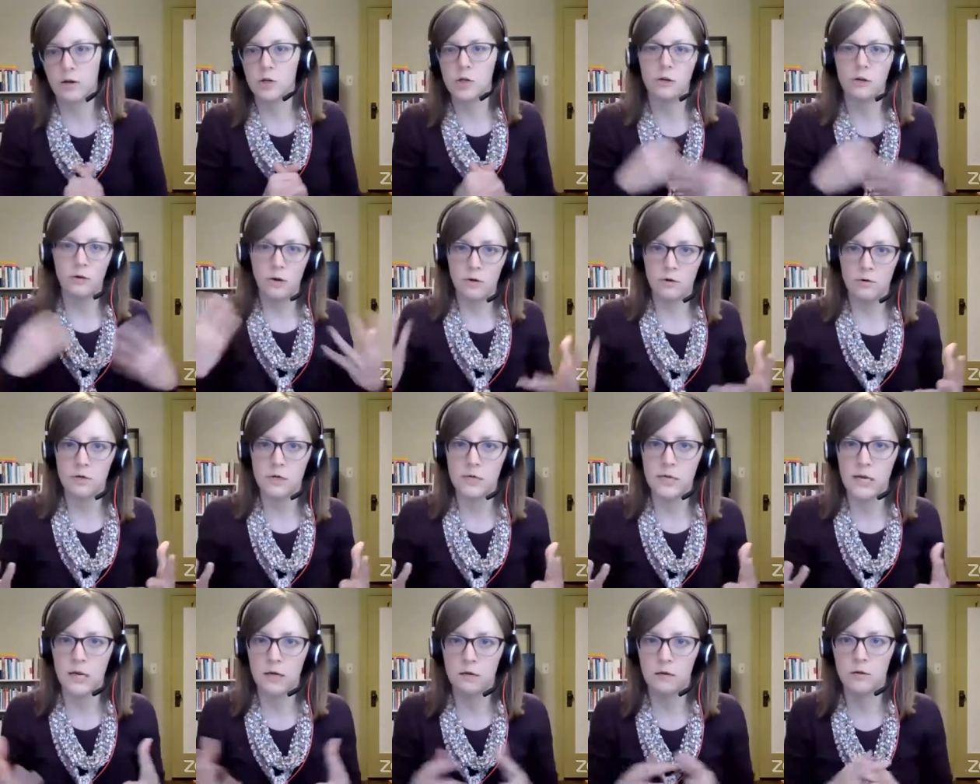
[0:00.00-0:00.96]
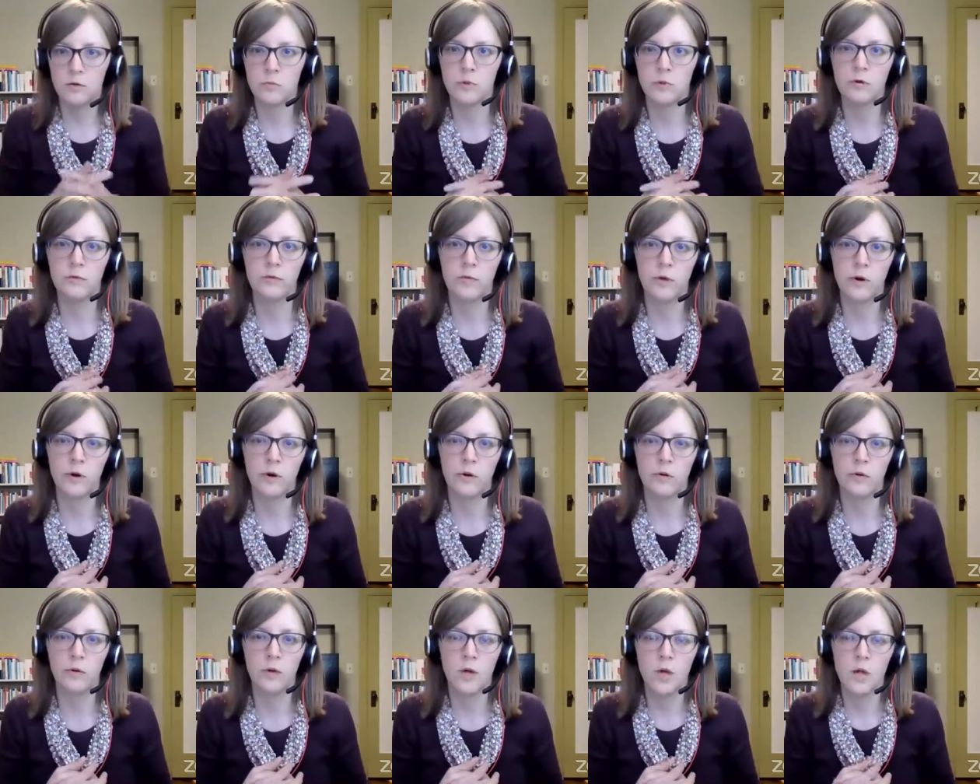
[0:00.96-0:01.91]
She could understand a little bit of
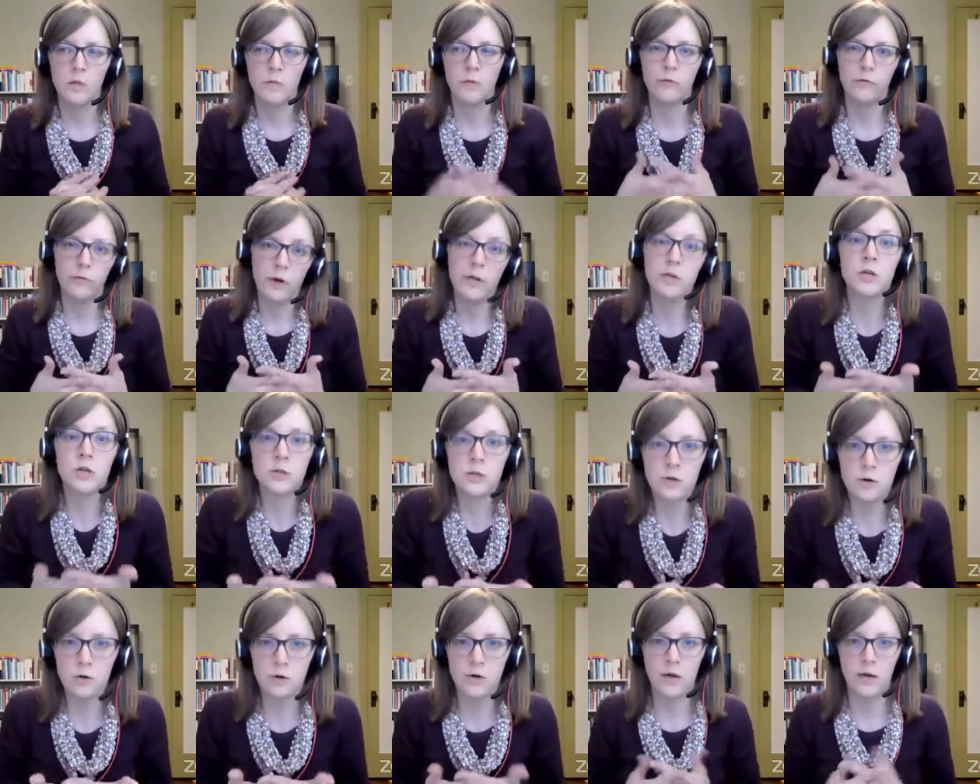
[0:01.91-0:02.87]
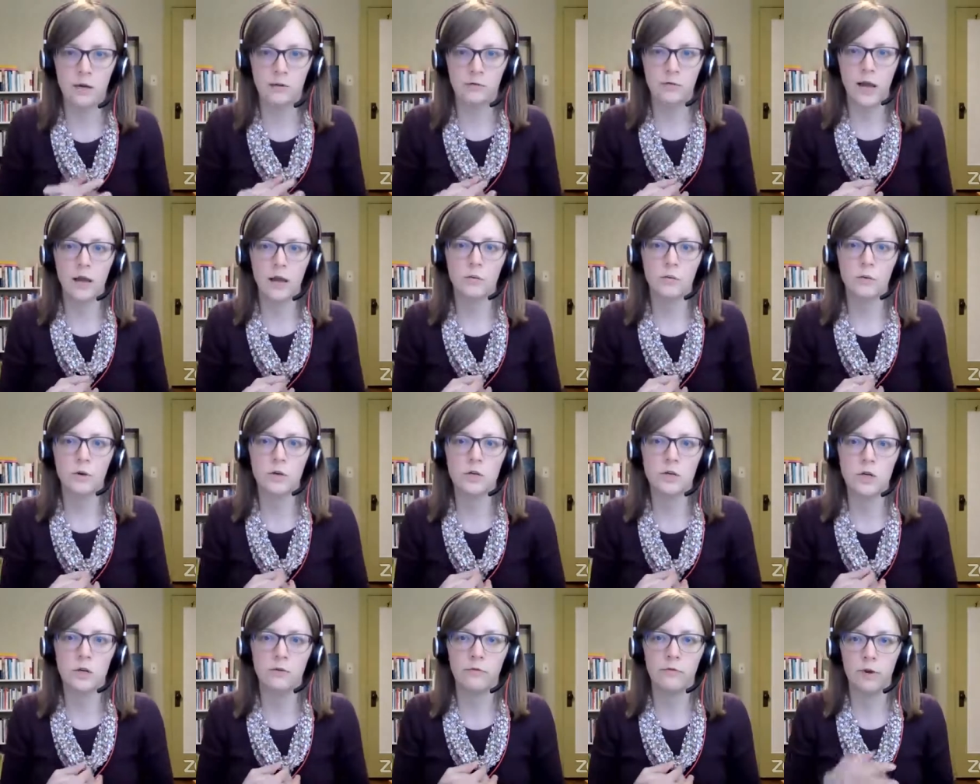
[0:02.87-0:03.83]
Creole, but French is her native
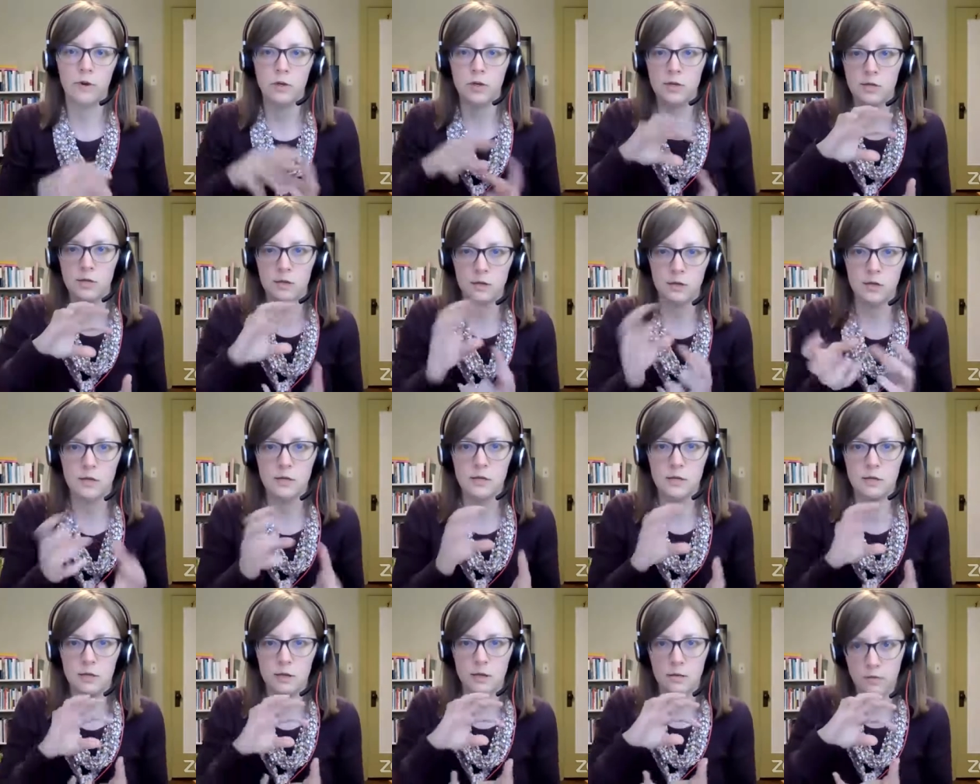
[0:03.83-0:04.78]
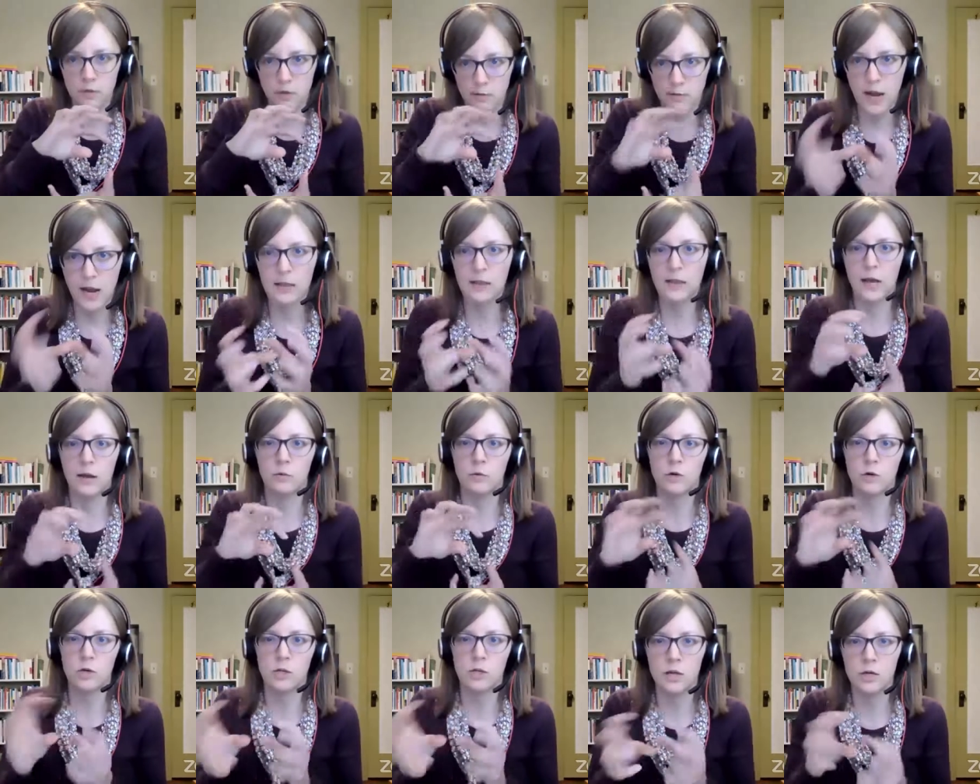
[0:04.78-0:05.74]
language, and French is the main
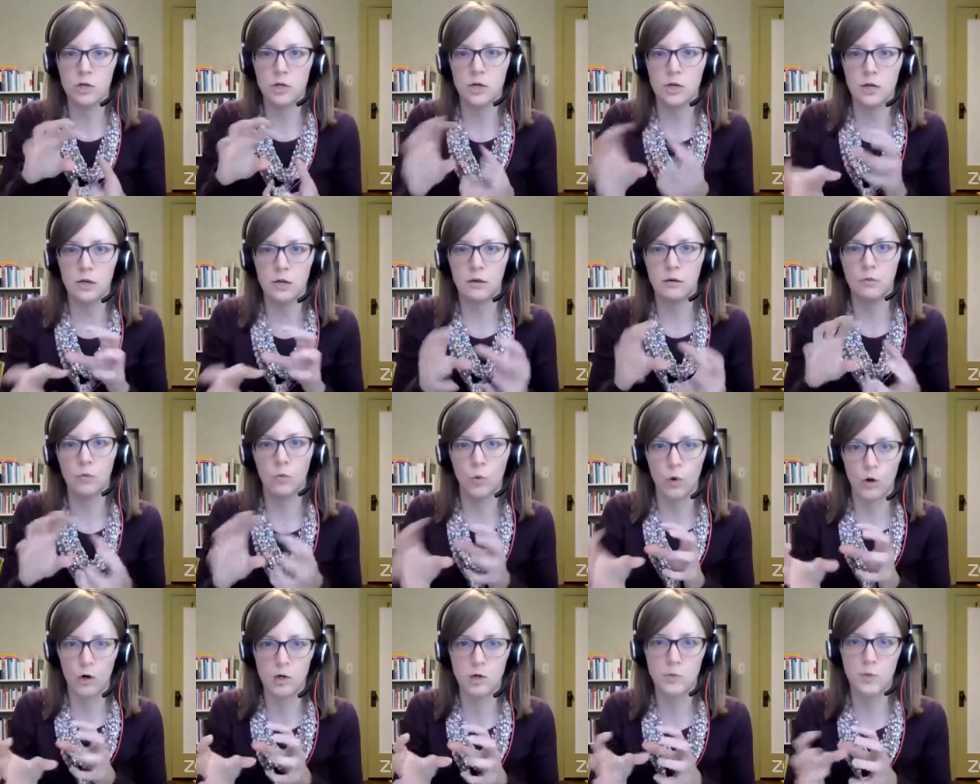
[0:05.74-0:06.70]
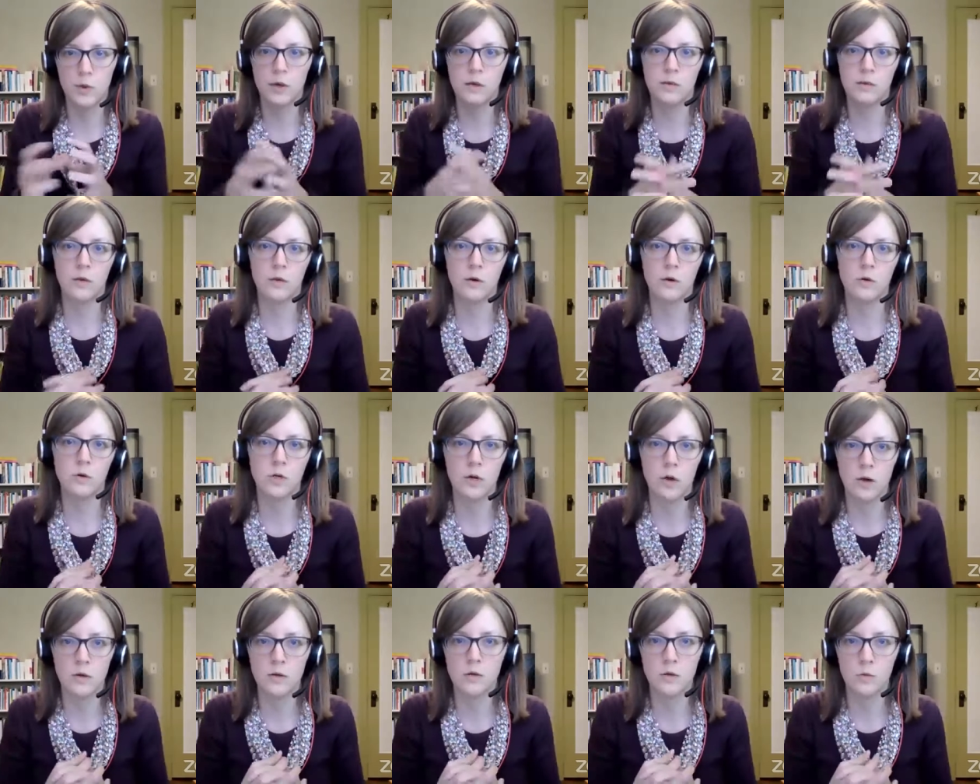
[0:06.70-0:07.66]
language that she works with, although she
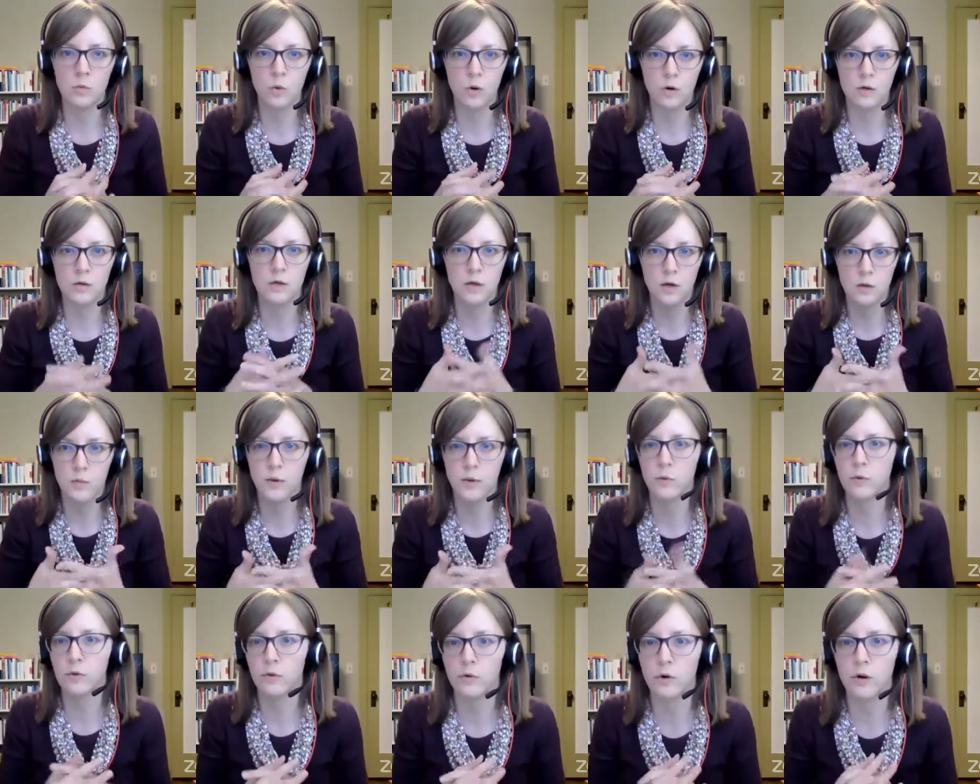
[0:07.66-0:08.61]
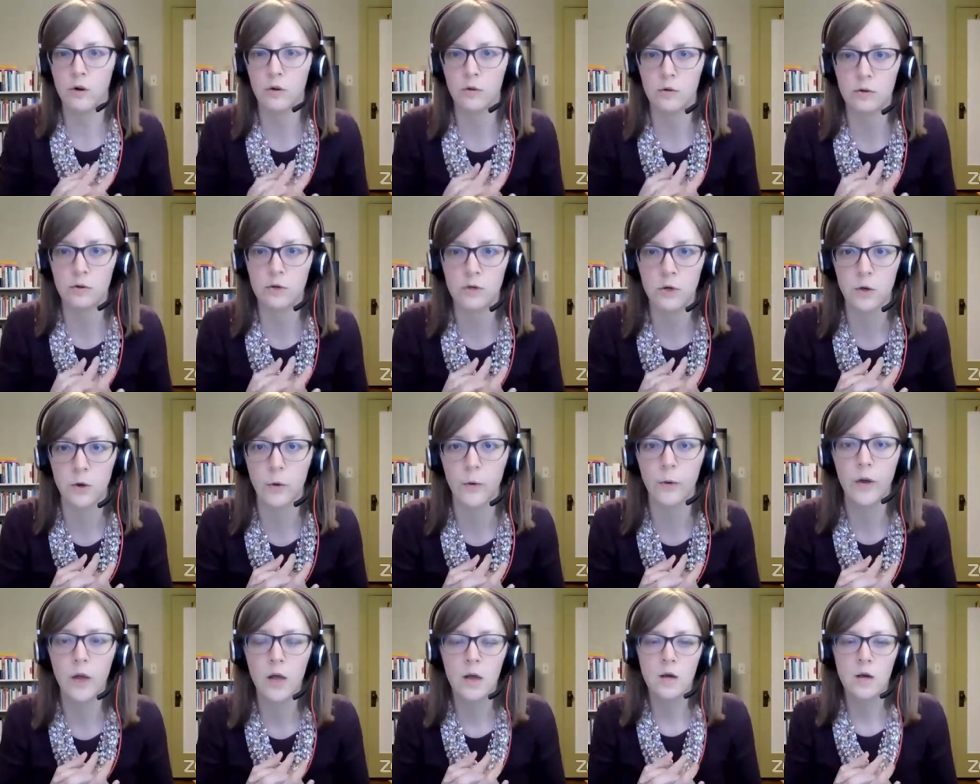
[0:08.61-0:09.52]
also works a little bit with Creole too.